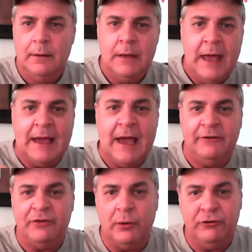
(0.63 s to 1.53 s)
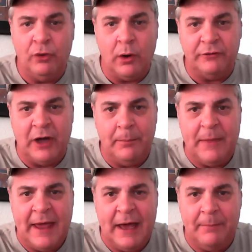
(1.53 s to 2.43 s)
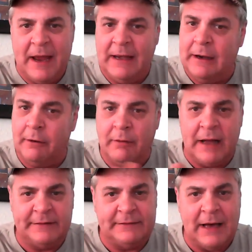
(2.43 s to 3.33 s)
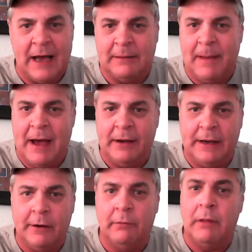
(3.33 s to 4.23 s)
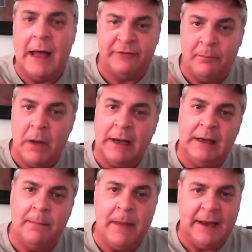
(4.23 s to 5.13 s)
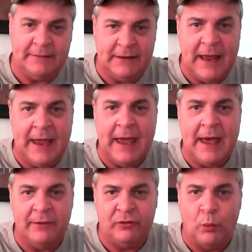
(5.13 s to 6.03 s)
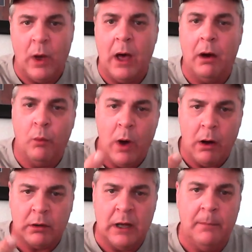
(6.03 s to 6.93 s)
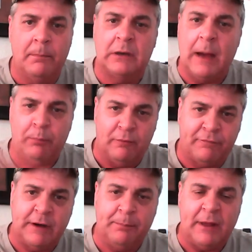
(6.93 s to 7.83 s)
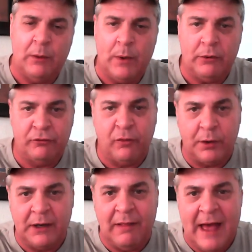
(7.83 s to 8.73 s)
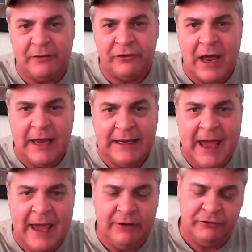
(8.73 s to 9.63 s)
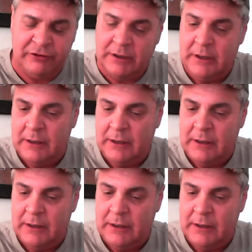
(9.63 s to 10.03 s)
Hey guys, Tony George, Hump Day Update here. A lot to talk about here. Lots of money to make today as well. Welcome. Couple of free play winners for you last night, cashed.